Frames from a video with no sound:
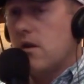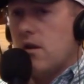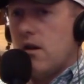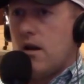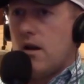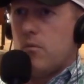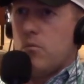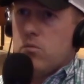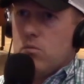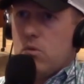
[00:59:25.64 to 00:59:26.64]

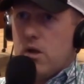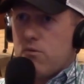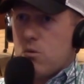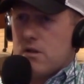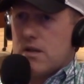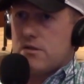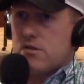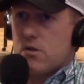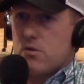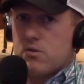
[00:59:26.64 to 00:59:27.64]
Well, everyone gets
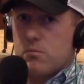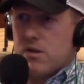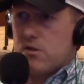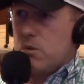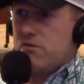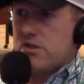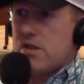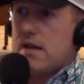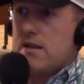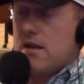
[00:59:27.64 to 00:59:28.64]
to go because we've
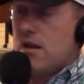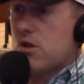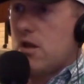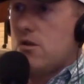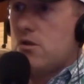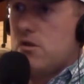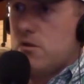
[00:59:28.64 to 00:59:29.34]
decided that education is a